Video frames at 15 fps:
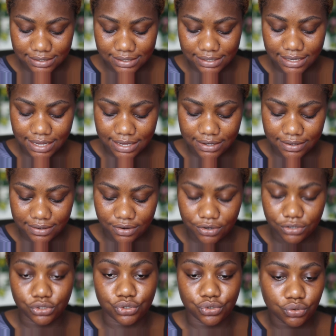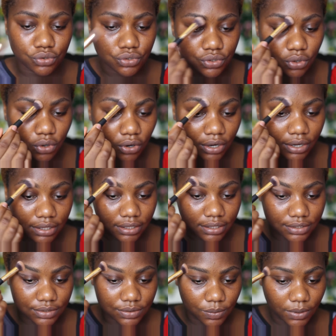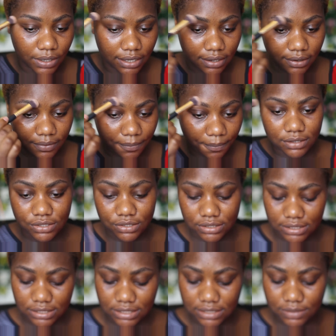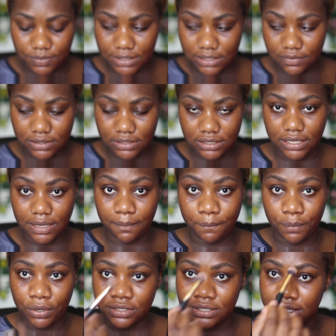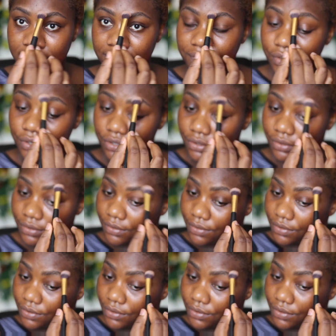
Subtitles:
It kind of controls oil as well, so this is really, really important for you.